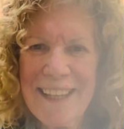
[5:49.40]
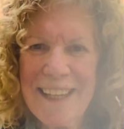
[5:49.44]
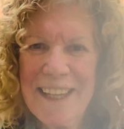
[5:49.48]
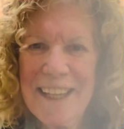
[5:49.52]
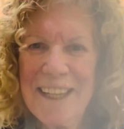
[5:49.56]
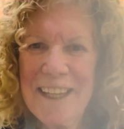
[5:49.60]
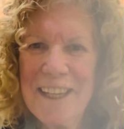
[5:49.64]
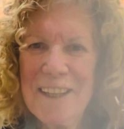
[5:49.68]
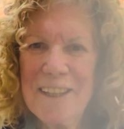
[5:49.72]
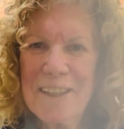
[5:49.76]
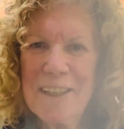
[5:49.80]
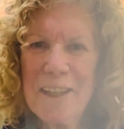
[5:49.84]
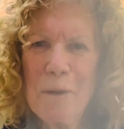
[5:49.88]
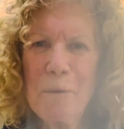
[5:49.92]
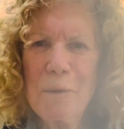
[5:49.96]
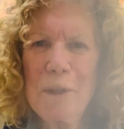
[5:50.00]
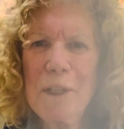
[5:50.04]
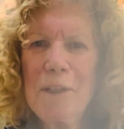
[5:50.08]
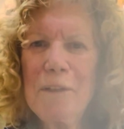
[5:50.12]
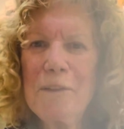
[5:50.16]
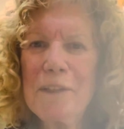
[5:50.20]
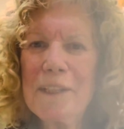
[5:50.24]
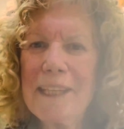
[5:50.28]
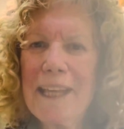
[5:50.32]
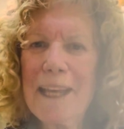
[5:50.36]
So when
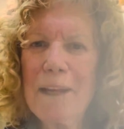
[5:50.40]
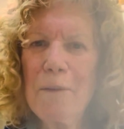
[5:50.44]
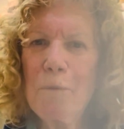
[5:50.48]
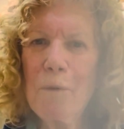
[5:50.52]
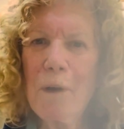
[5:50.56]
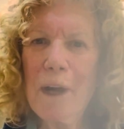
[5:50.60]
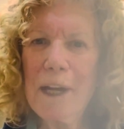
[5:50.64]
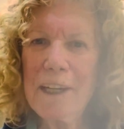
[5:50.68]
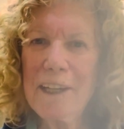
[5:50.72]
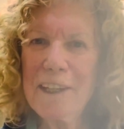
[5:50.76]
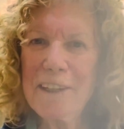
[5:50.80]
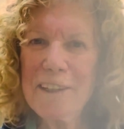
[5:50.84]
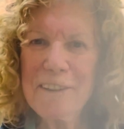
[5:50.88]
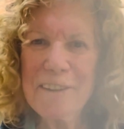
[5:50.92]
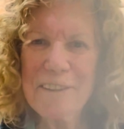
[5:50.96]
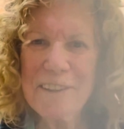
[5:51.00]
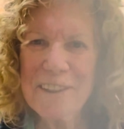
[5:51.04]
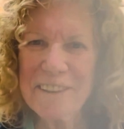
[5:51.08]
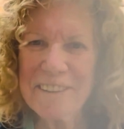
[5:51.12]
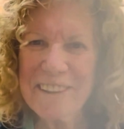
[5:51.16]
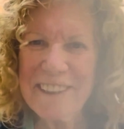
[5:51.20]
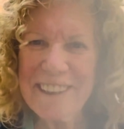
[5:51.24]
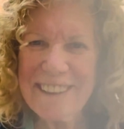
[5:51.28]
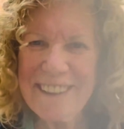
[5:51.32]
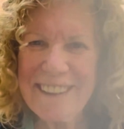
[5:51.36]
you say, what are you
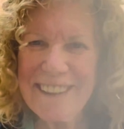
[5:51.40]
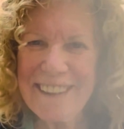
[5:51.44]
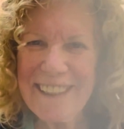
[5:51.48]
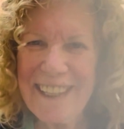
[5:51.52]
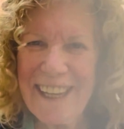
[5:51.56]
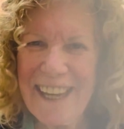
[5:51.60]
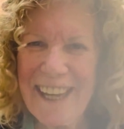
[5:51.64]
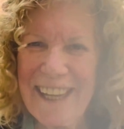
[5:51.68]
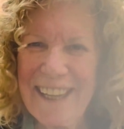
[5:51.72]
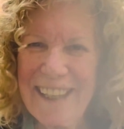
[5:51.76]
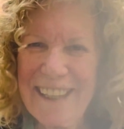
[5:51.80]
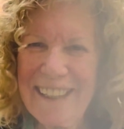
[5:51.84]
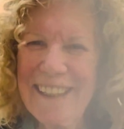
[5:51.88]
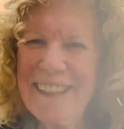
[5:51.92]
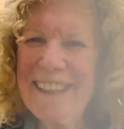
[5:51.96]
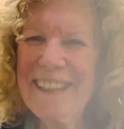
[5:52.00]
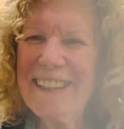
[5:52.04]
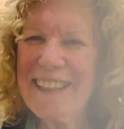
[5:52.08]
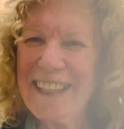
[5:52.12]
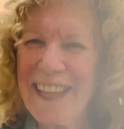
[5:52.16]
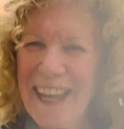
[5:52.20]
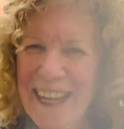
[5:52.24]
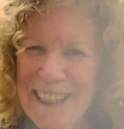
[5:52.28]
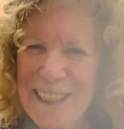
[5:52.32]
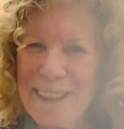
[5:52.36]
doing today?
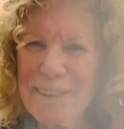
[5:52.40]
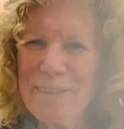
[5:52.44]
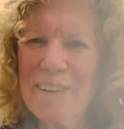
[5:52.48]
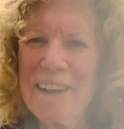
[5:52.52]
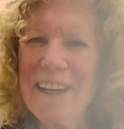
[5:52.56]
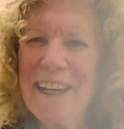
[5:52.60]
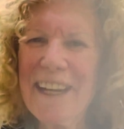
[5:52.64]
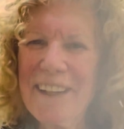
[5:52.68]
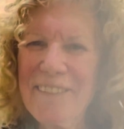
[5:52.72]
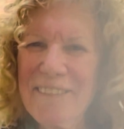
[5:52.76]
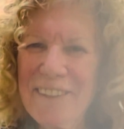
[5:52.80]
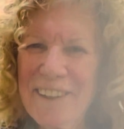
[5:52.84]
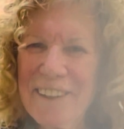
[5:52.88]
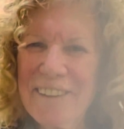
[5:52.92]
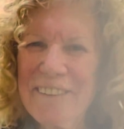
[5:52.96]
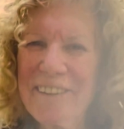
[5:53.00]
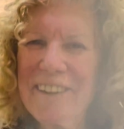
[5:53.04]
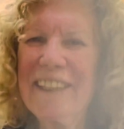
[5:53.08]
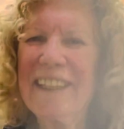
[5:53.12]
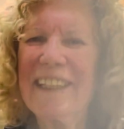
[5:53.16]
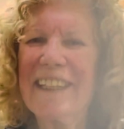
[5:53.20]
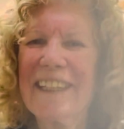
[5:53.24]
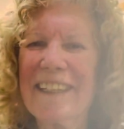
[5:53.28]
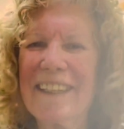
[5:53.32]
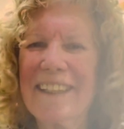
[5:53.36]
That's what I'm
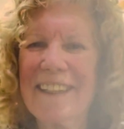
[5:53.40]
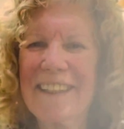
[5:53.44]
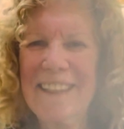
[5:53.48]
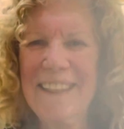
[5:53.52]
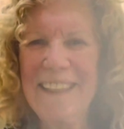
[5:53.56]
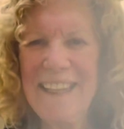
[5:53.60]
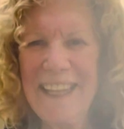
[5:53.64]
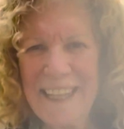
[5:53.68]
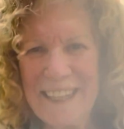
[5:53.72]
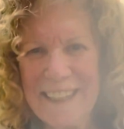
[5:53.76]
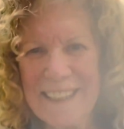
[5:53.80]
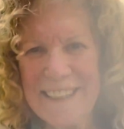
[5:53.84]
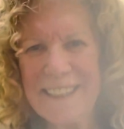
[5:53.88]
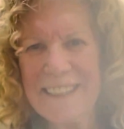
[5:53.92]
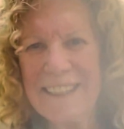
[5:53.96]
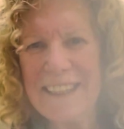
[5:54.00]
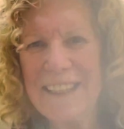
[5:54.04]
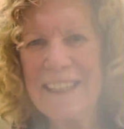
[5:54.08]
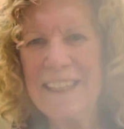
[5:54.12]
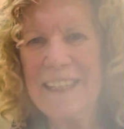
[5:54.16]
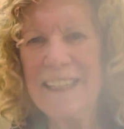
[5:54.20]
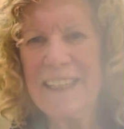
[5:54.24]
doing. Yes.